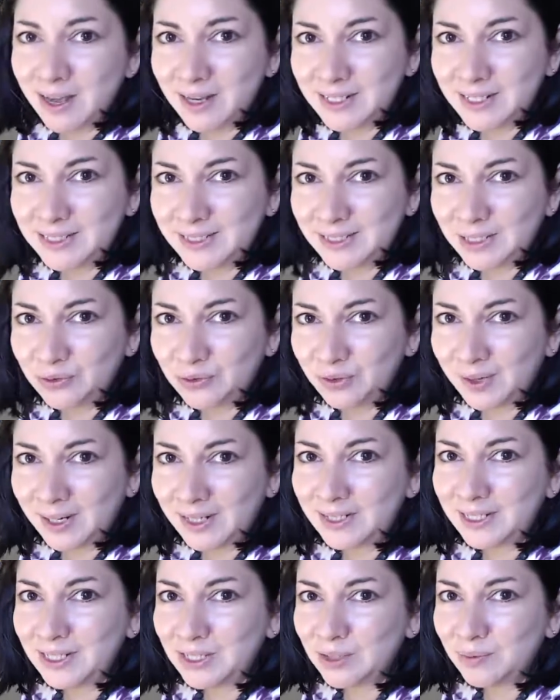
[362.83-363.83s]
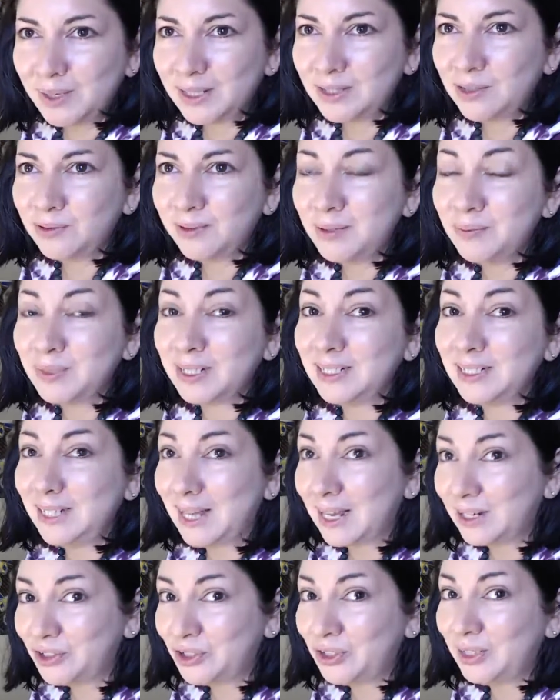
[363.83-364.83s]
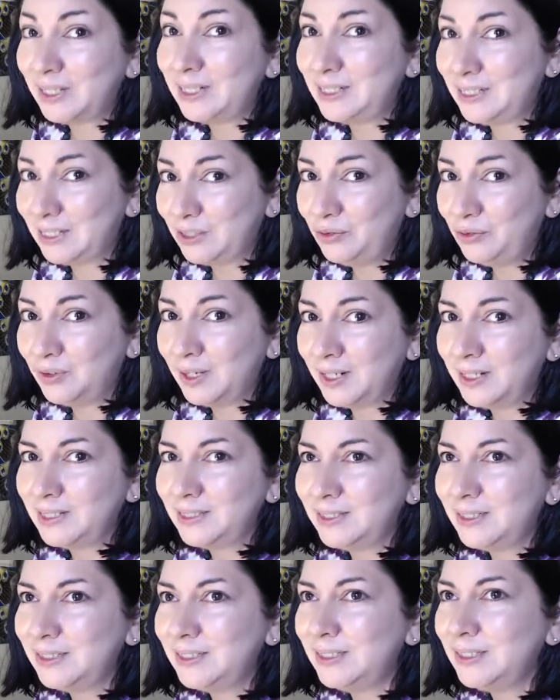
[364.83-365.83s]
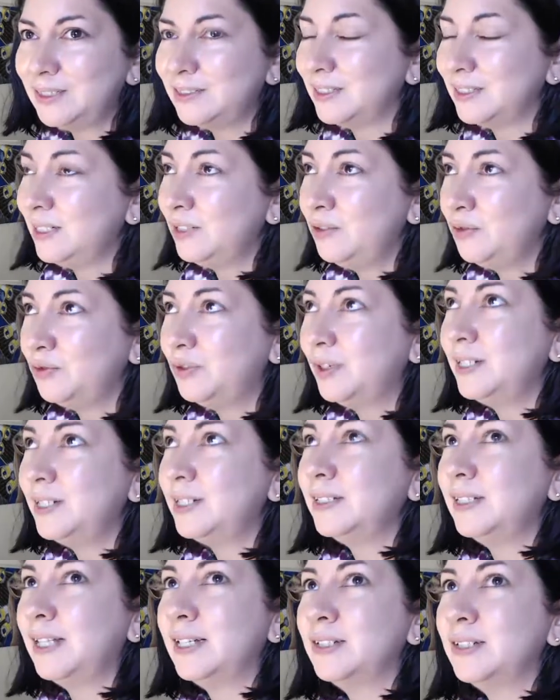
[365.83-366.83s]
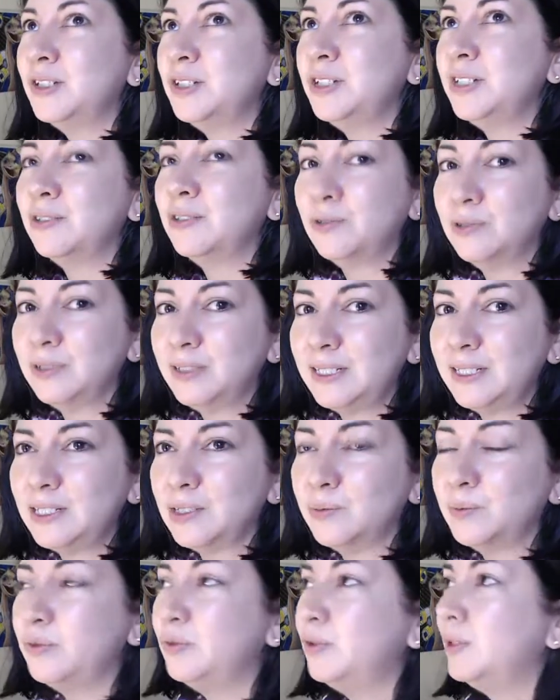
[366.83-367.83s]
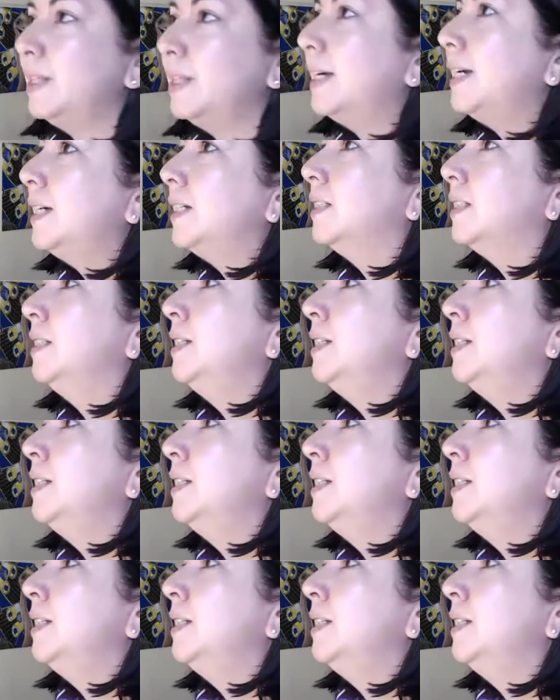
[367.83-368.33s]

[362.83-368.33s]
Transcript: easy to find here, by the way, but I actually did find it this year. I didn't find it last year or the year before that.